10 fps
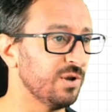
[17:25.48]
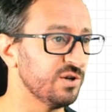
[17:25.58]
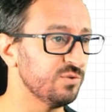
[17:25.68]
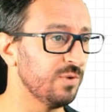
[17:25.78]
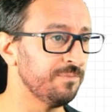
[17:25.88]

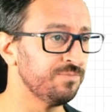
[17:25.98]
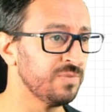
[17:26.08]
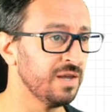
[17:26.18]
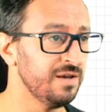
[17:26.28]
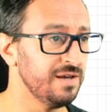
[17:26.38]
one,
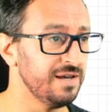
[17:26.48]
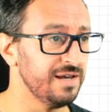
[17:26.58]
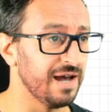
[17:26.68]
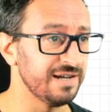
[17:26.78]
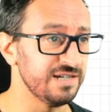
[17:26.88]

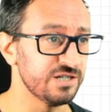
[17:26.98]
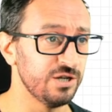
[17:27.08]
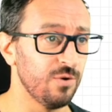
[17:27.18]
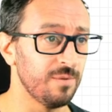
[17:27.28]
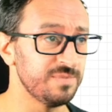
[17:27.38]
and it's going to
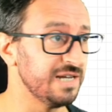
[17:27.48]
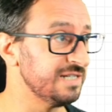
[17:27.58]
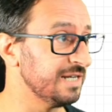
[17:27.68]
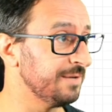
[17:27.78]
update it.